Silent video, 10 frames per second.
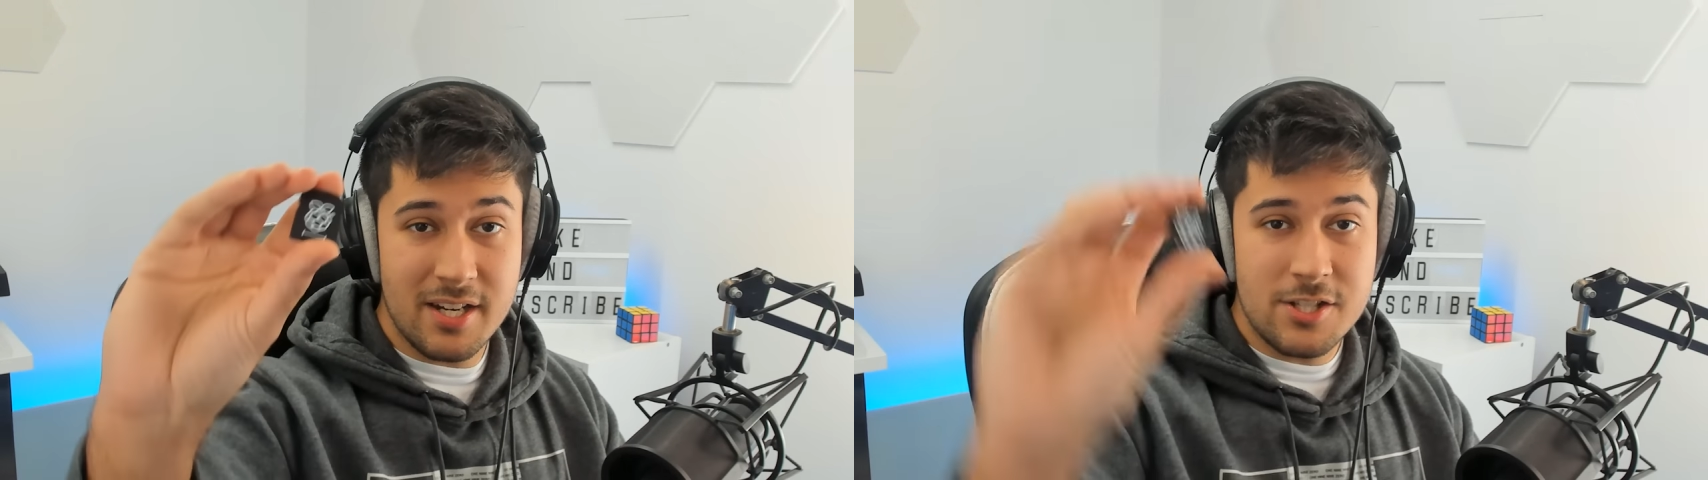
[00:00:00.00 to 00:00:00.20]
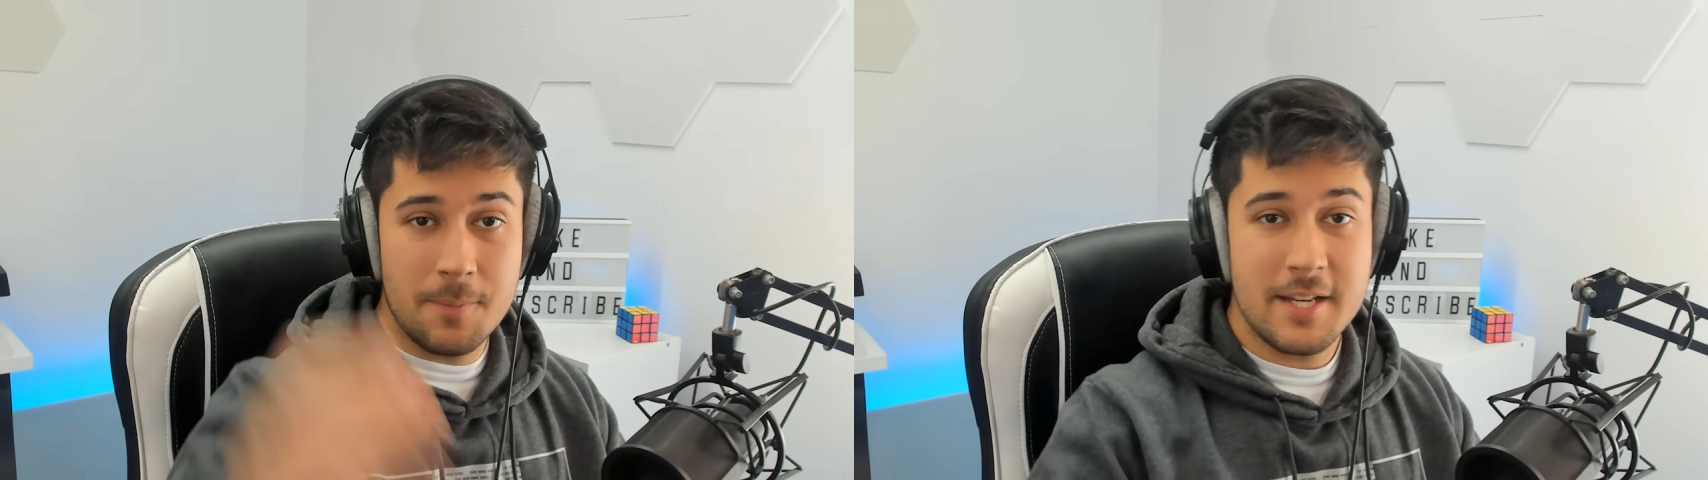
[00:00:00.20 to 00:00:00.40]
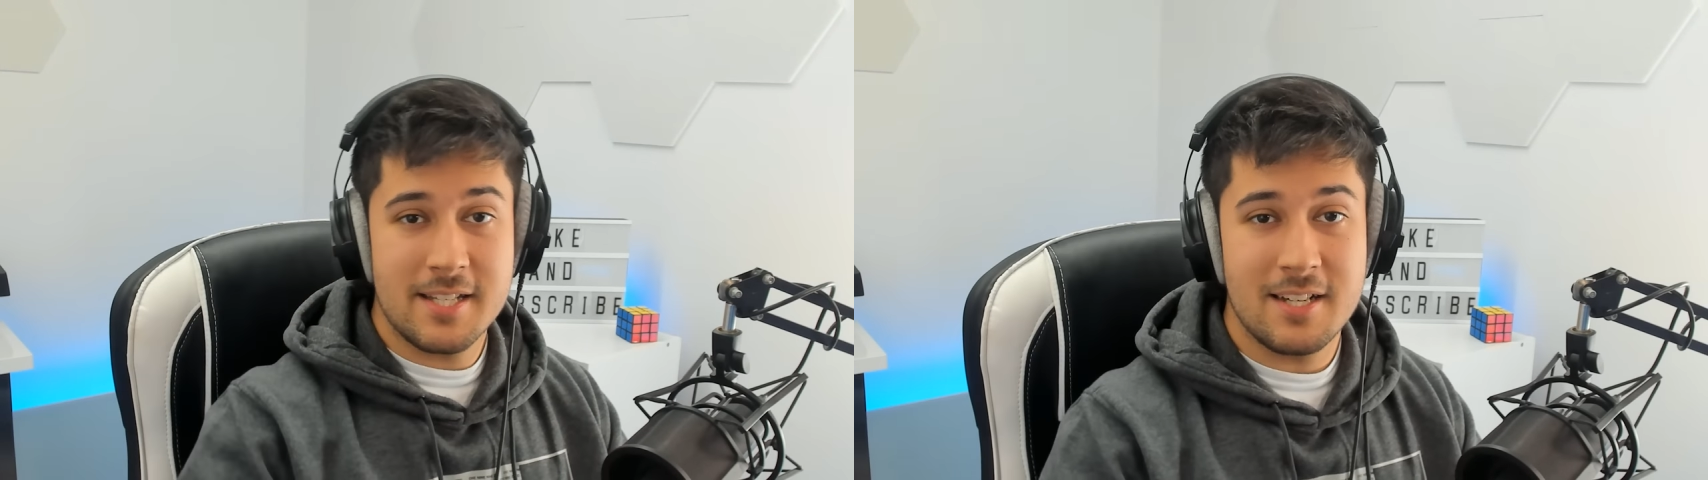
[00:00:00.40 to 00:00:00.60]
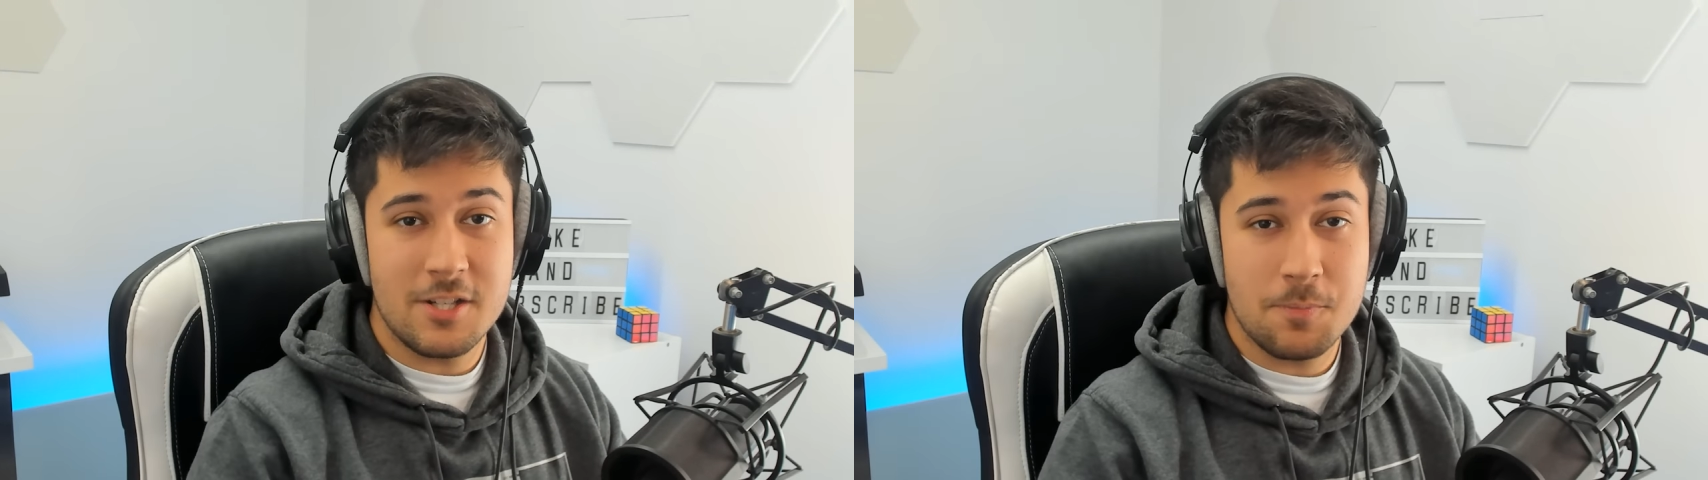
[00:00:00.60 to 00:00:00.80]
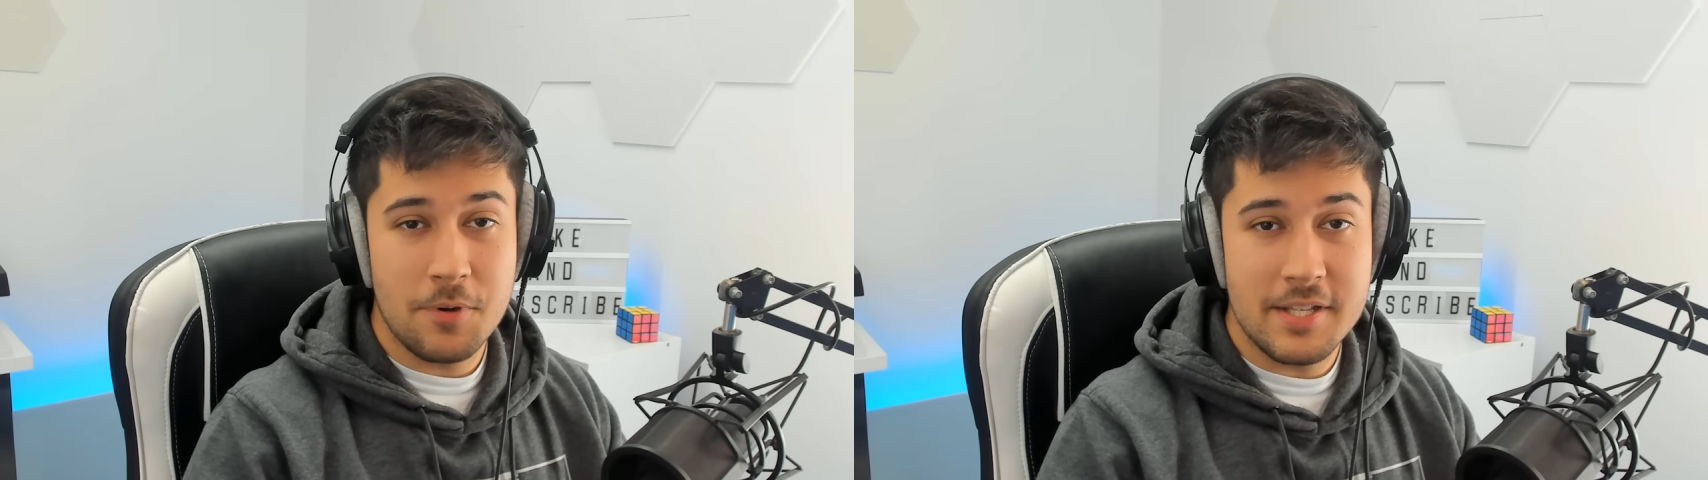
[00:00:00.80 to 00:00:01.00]
So you basically
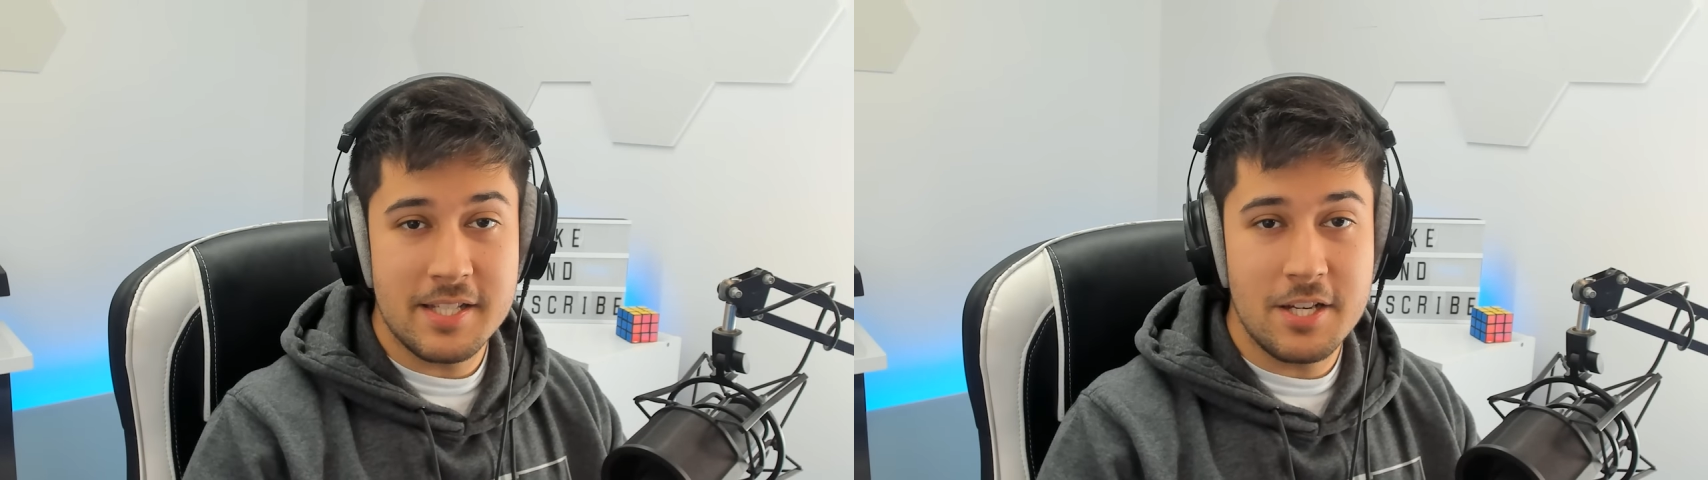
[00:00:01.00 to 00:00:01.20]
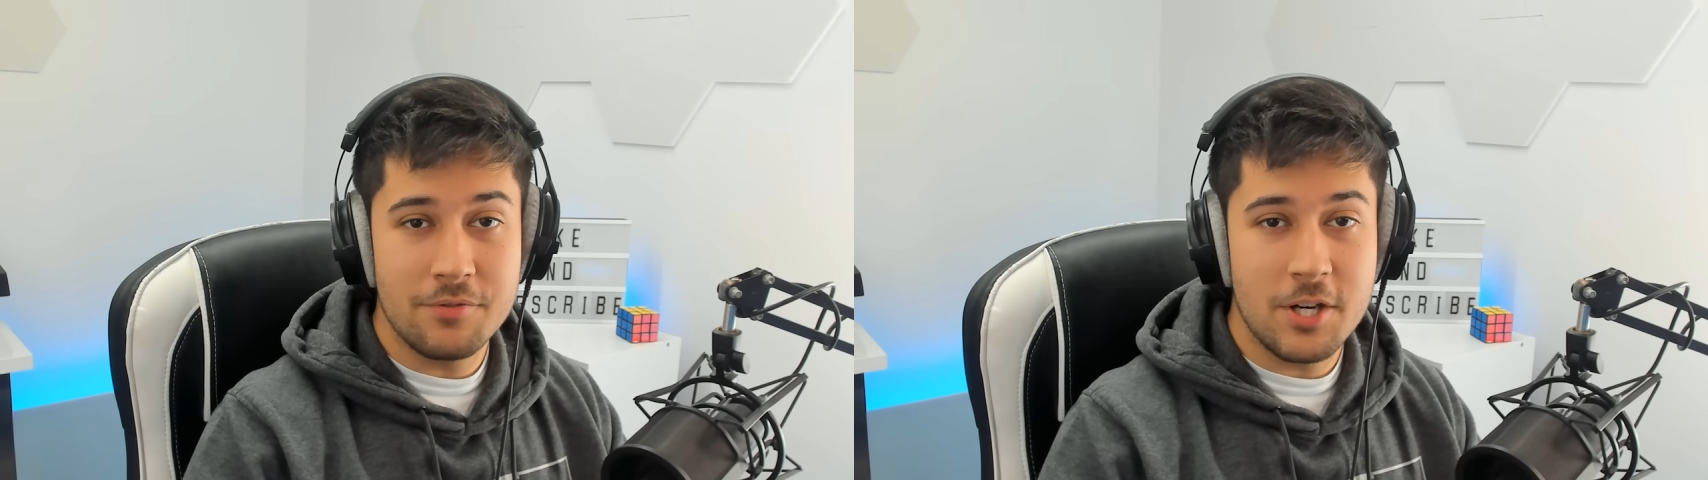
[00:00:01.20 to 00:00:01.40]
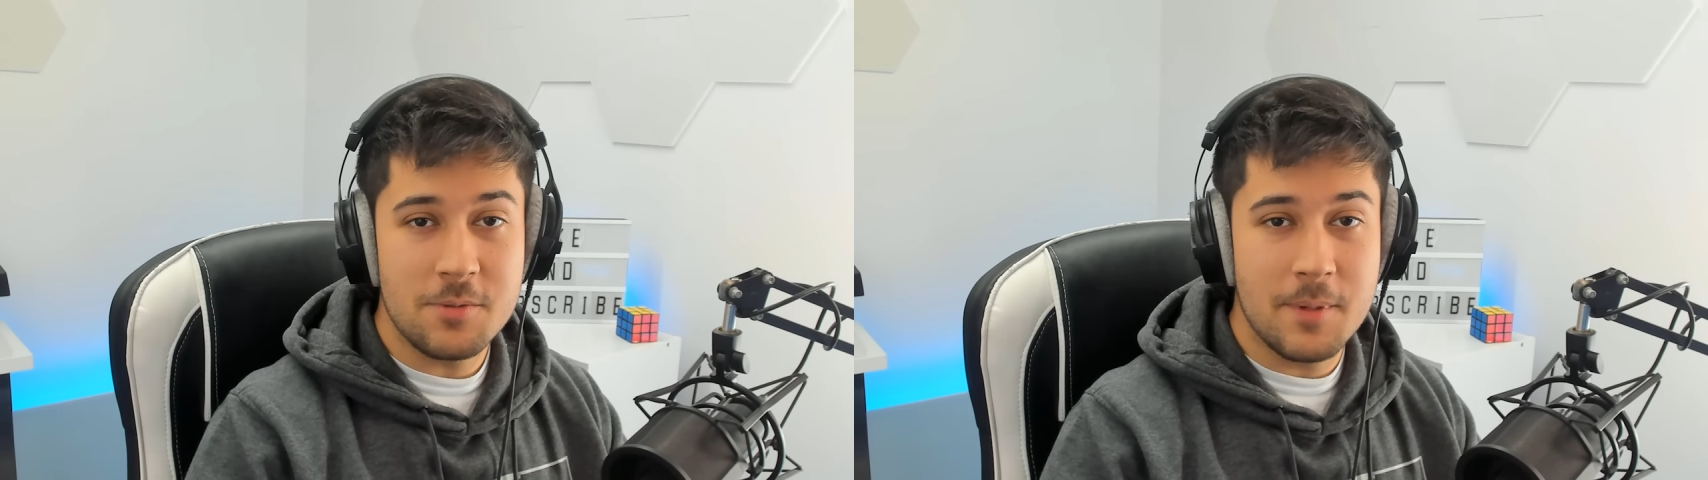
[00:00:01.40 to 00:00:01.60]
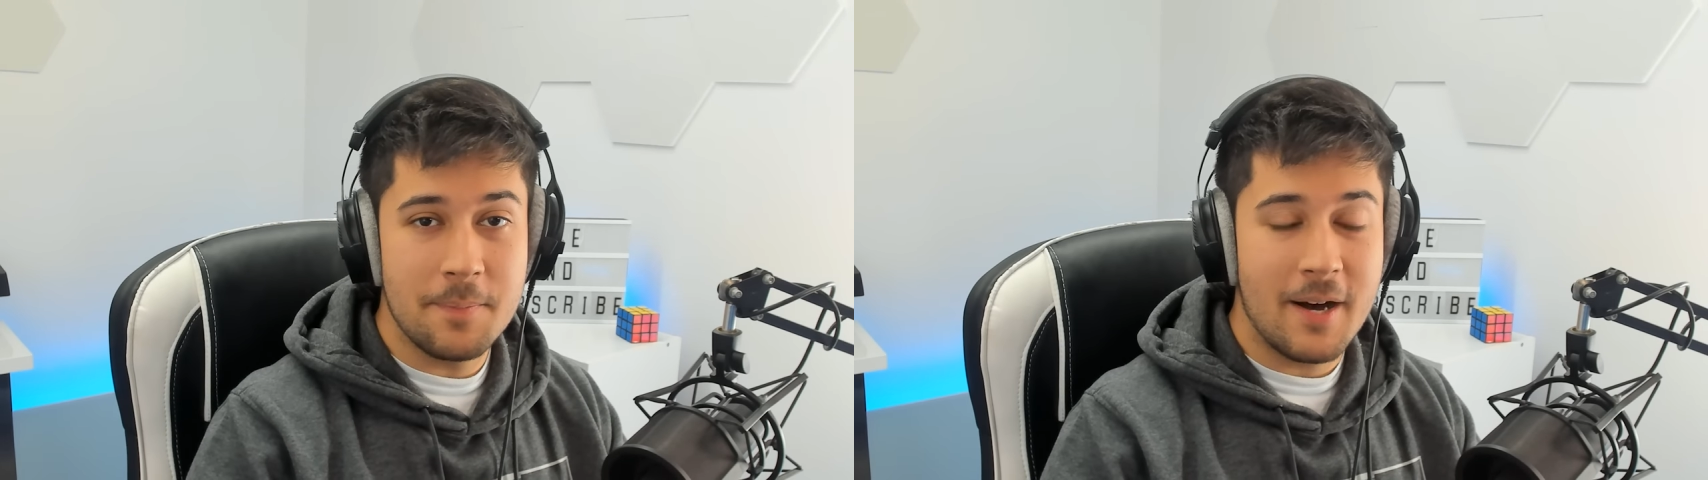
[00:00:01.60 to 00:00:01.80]
just put this in your Raspberry